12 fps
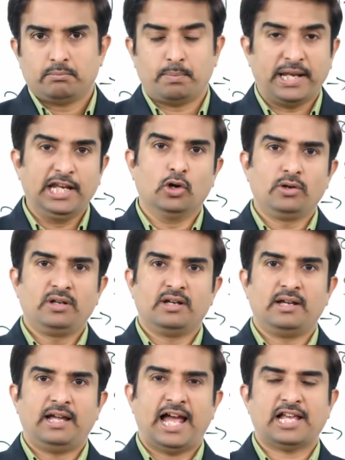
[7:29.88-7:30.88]
Preload
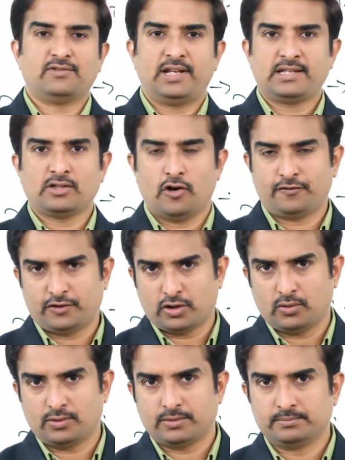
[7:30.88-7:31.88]
as well as
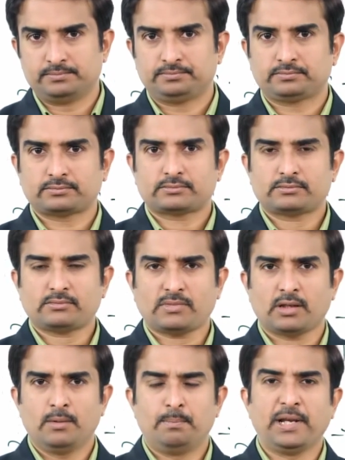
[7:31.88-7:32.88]
afterload.
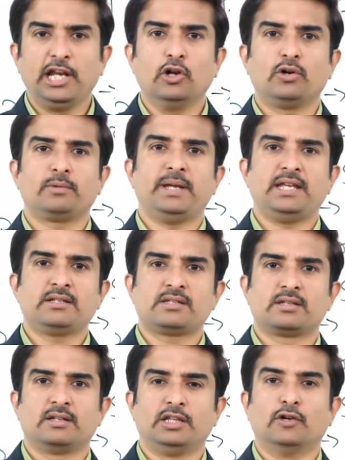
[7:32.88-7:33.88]
Preload
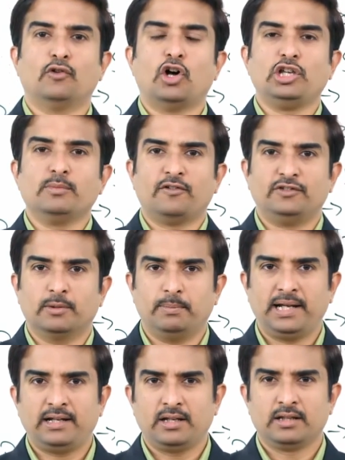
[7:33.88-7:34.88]
means the volume of the
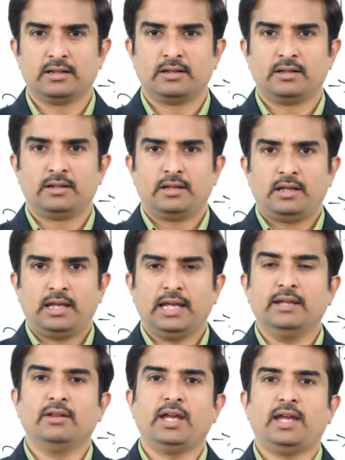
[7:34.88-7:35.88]
blood
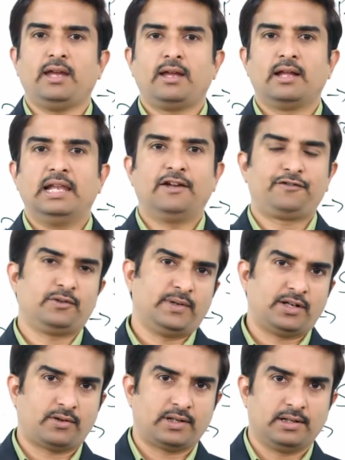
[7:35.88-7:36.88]
in the left
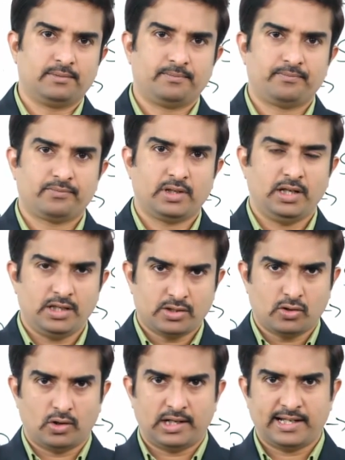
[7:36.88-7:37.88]
ventricle is
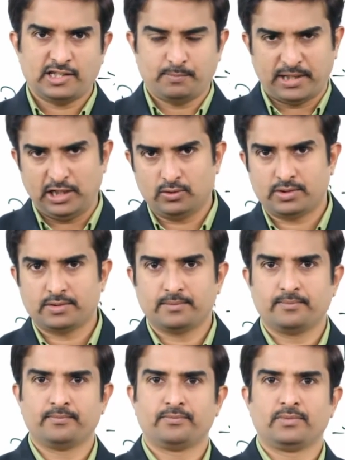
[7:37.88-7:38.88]
called as preload.
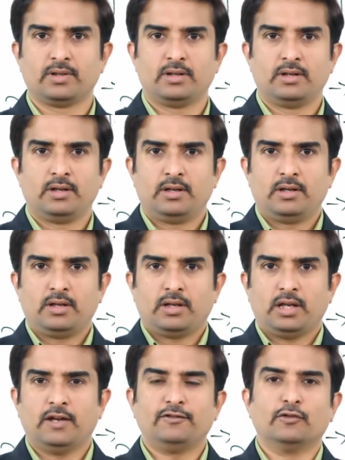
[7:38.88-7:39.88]

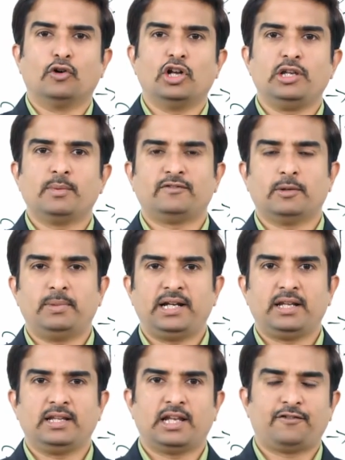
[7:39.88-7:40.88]
If the volume of the
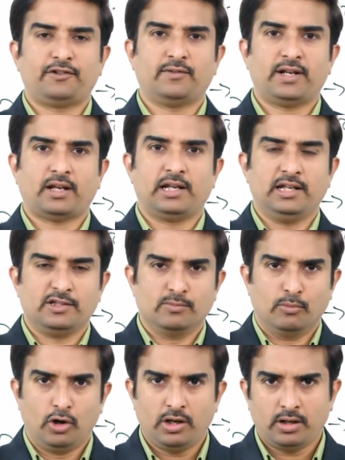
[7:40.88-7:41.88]
blood in the left ventricle is
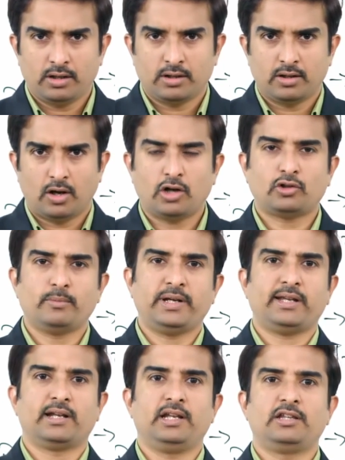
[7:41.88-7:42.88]
more,
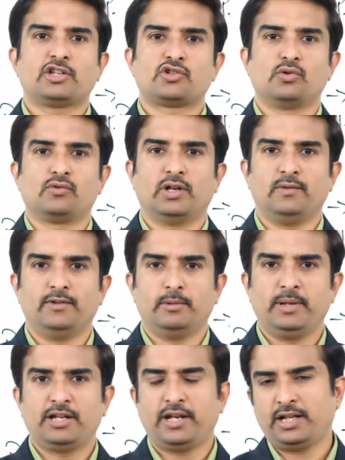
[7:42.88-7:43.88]
automatically the stroke volume will
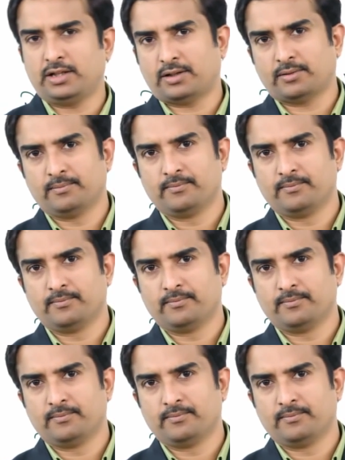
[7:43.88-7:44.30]
be greater.